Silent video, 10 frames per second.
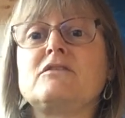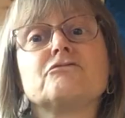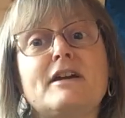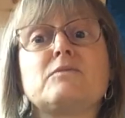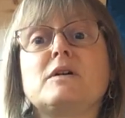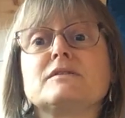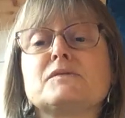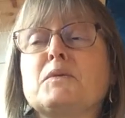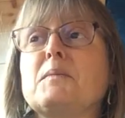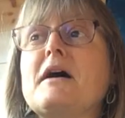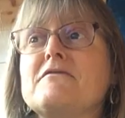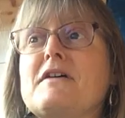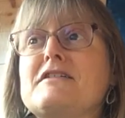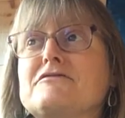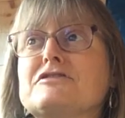The red ones were my
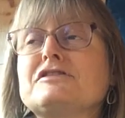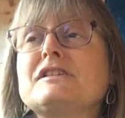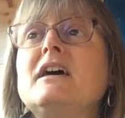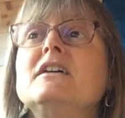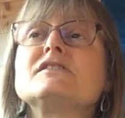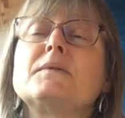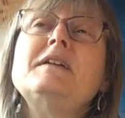favourites. So